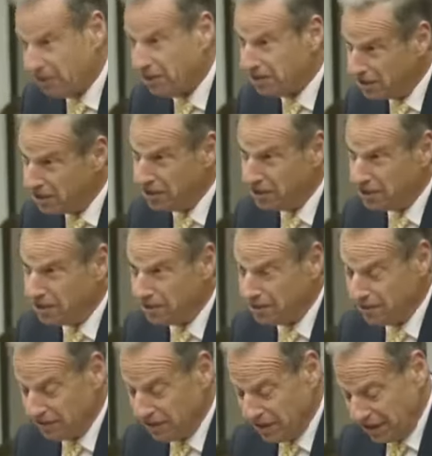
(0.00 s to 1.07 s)
the citizens
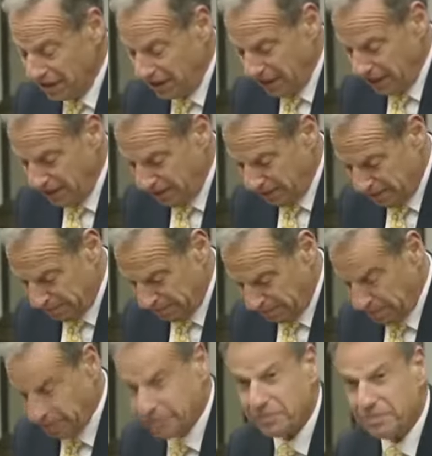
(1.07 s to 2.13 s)
of San Diego,
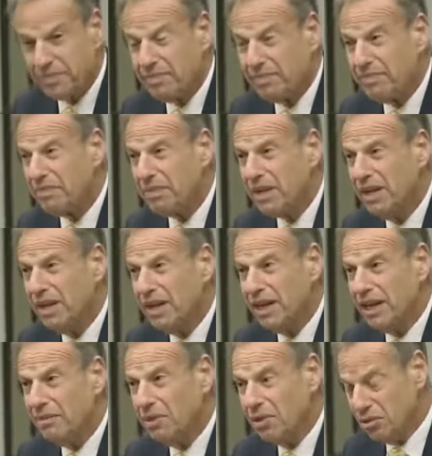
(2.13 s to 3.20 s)

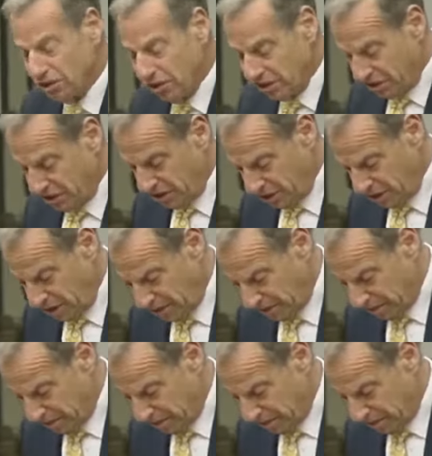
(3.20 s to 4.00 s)
and most sincerely,